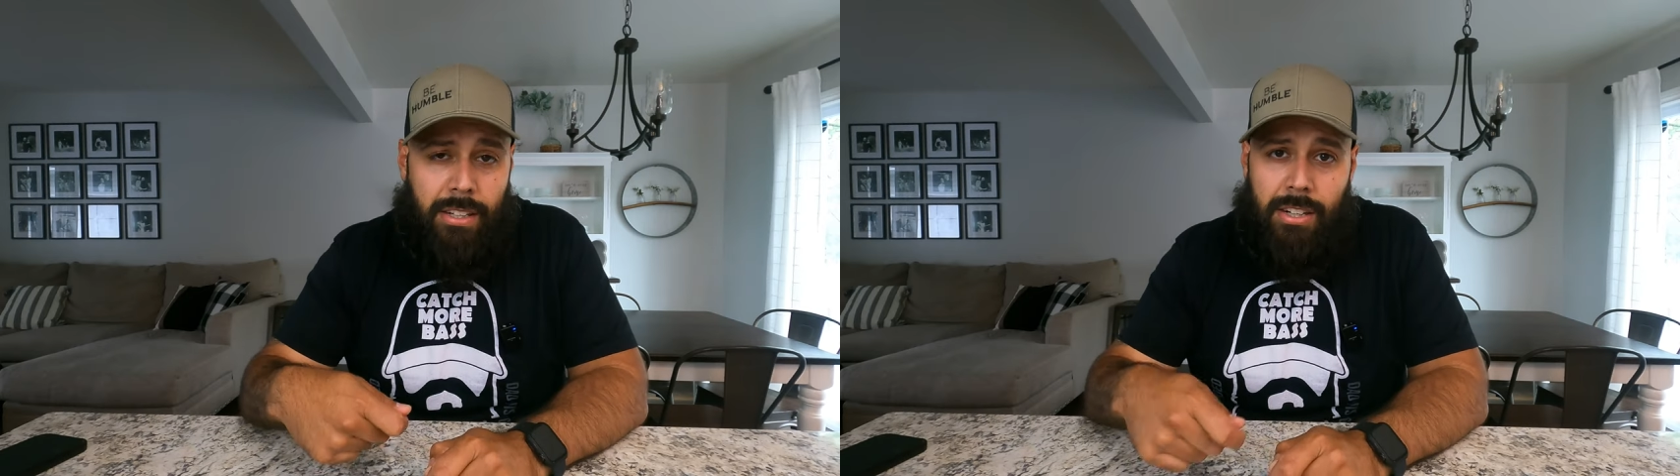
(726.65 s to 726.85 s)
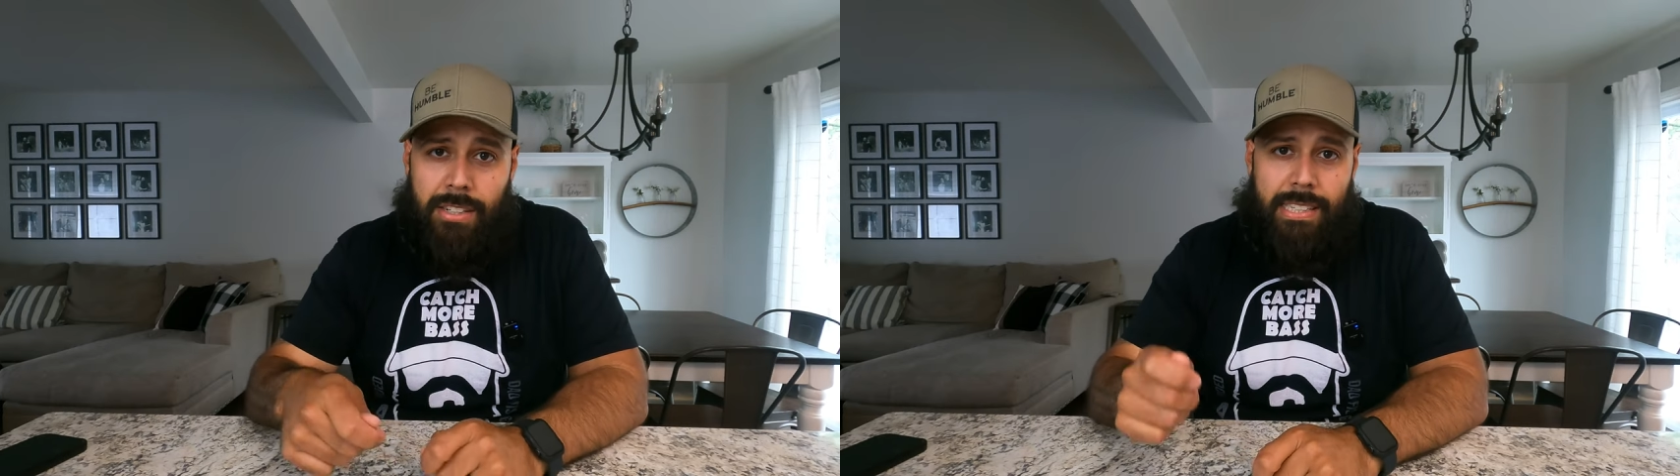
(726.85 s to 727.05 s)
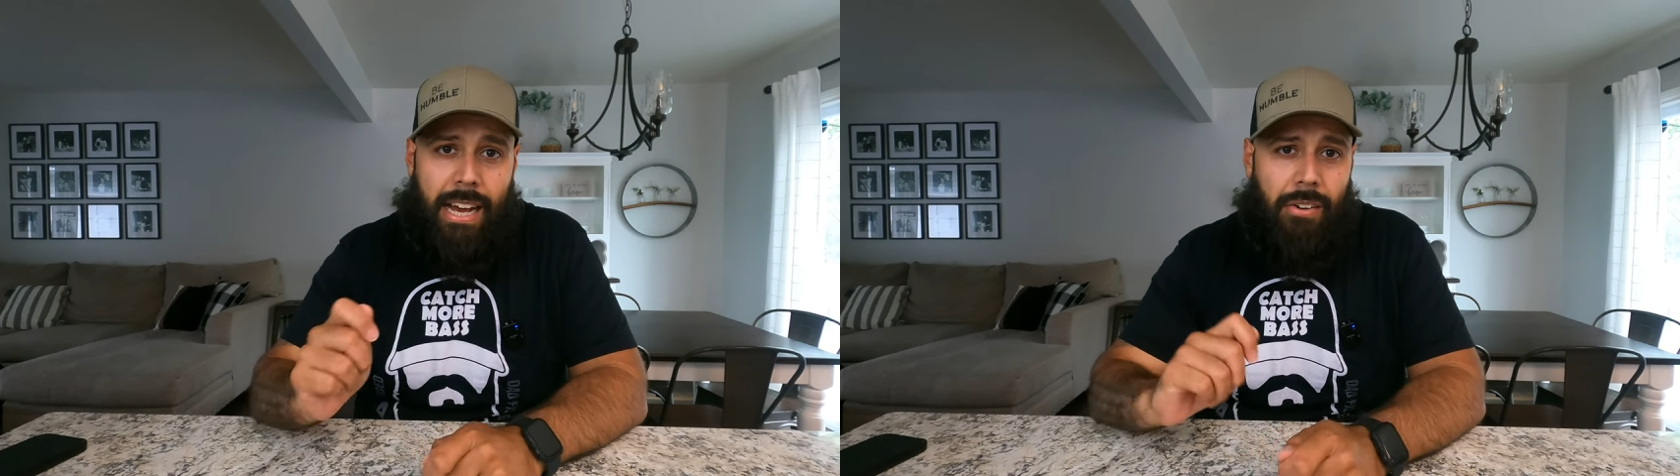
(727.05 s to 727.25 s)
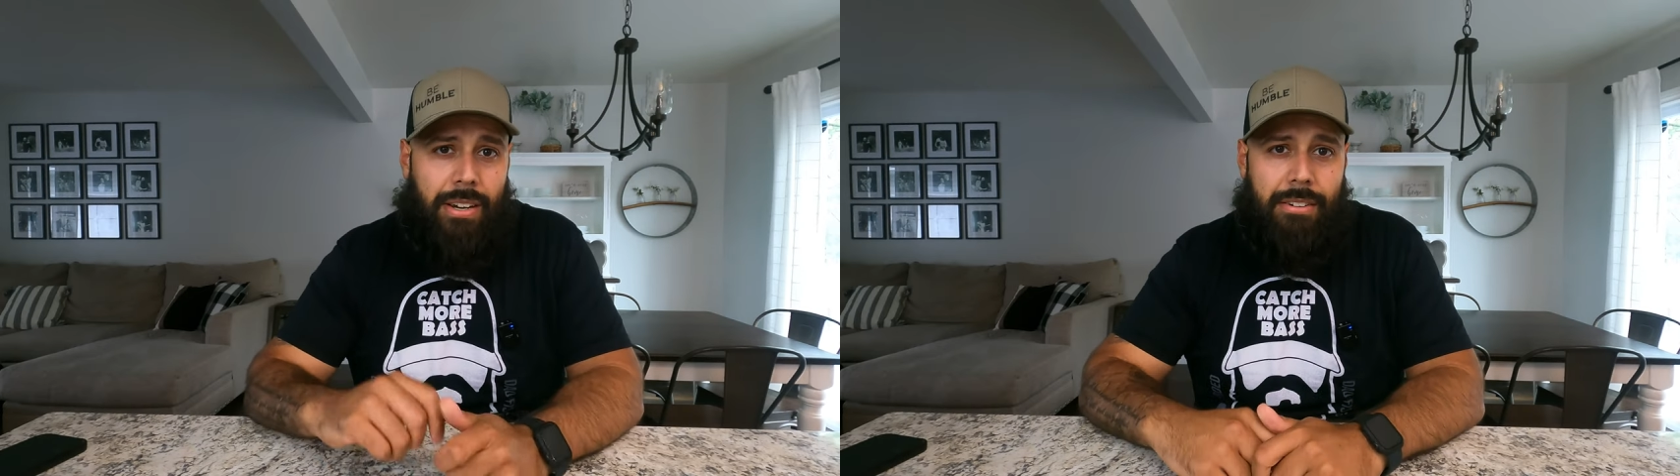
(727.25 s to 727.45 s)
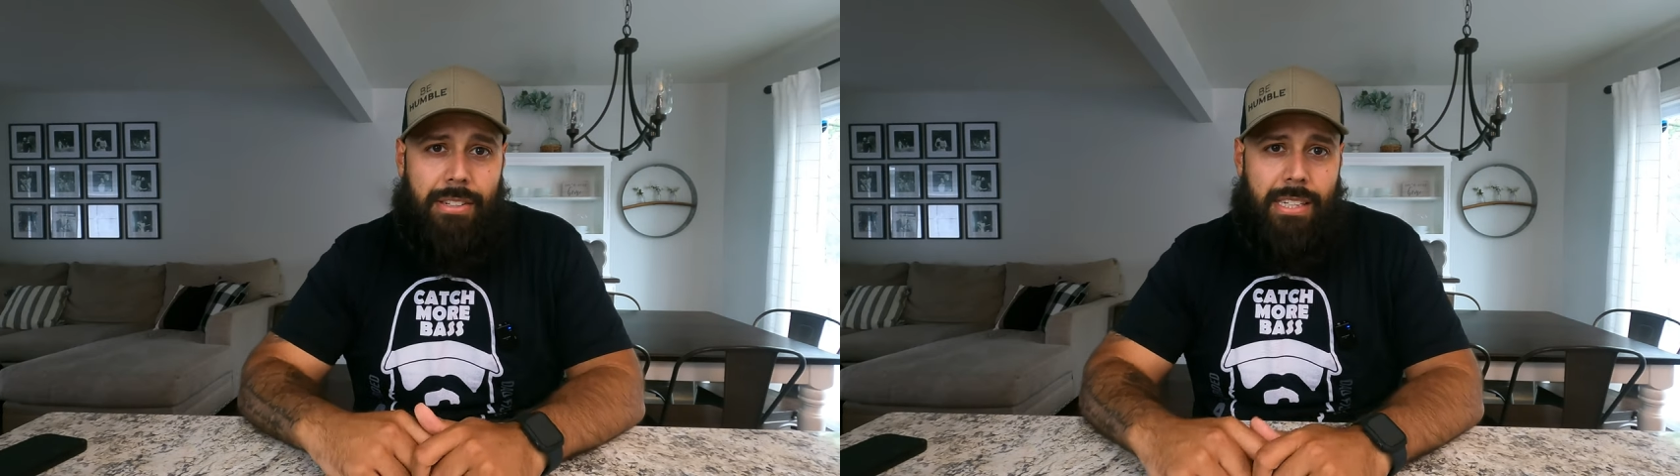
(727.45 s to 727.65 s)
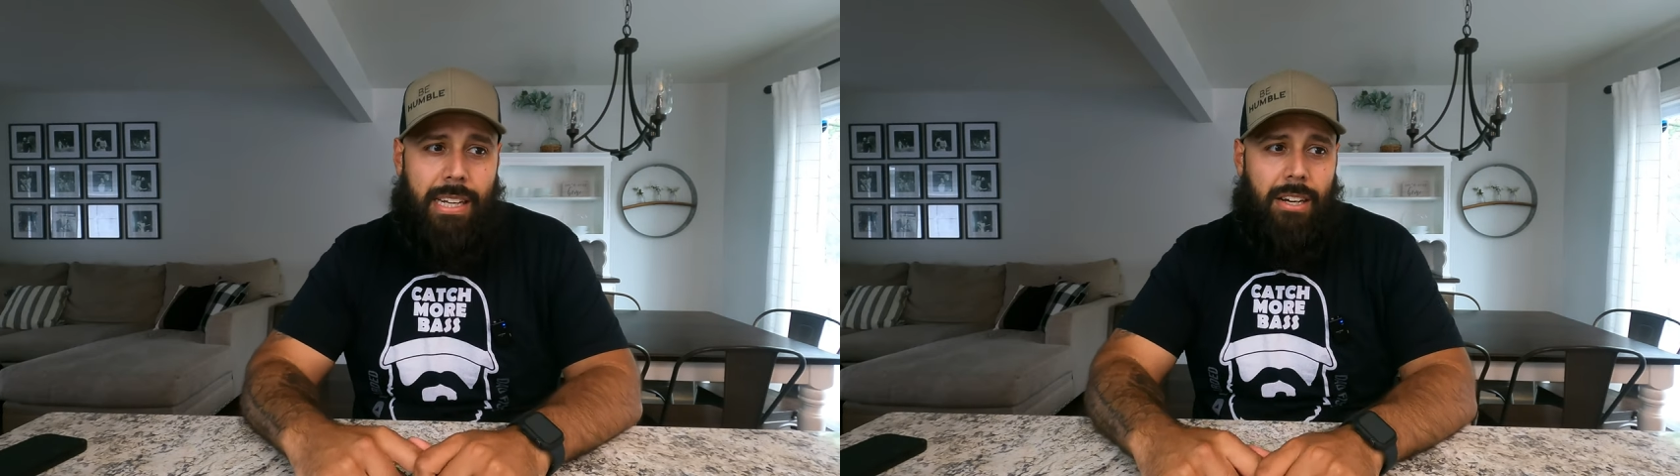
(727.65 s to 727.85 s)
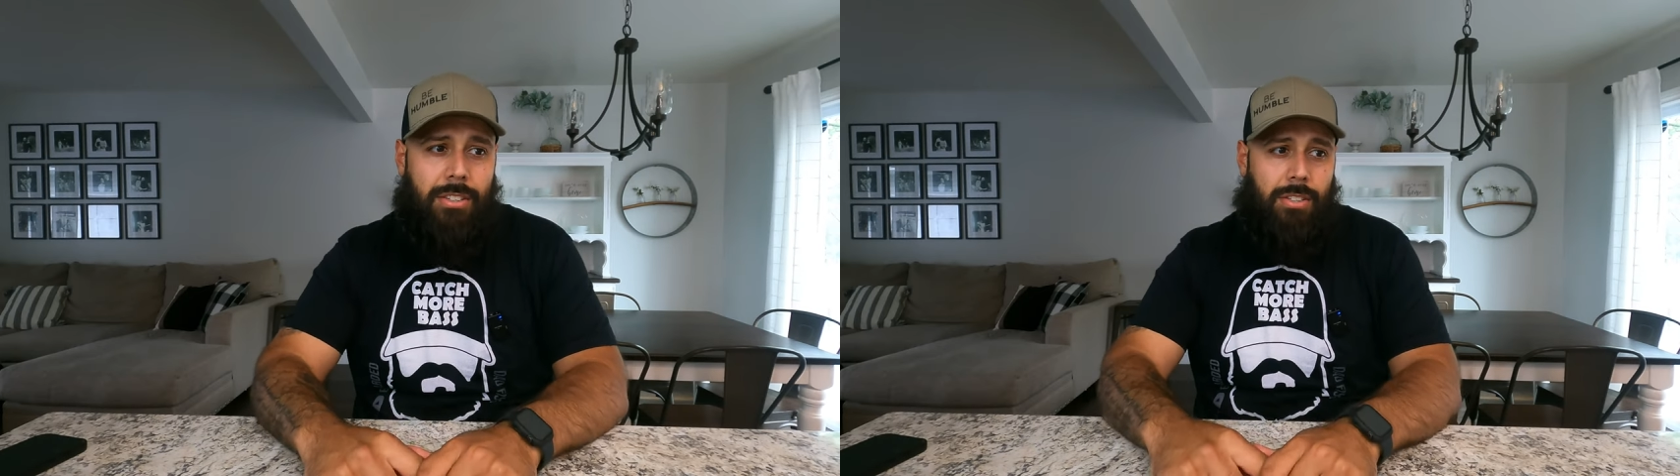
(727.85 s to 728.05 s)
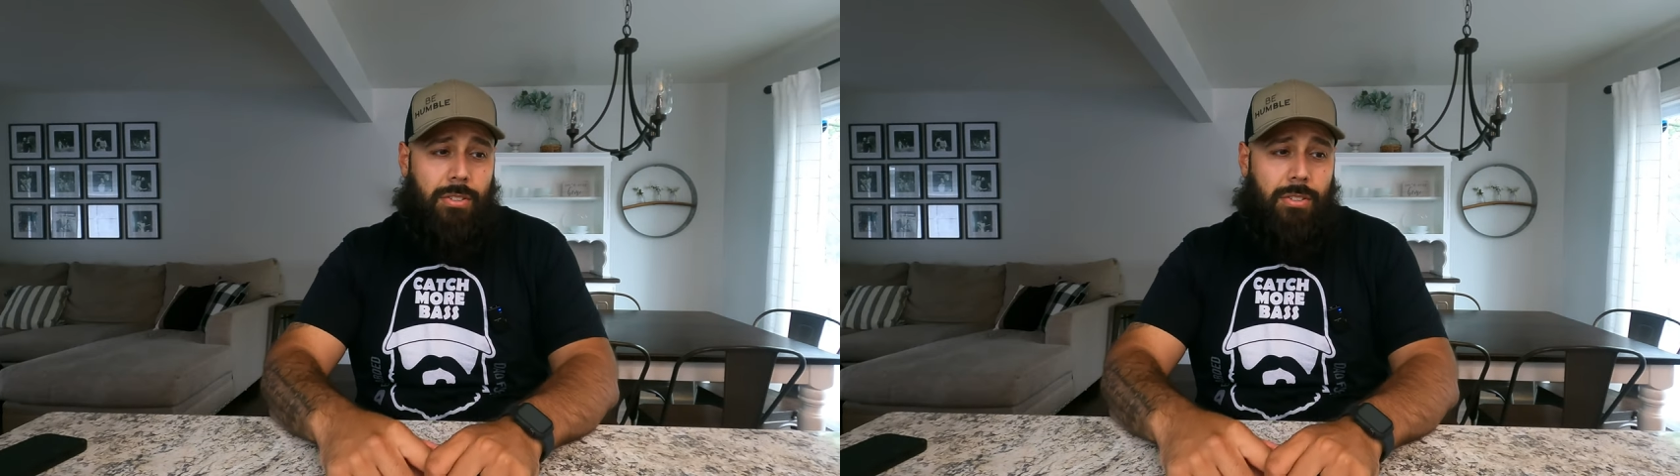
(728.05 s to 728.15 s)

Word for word: the hooks out and everything else.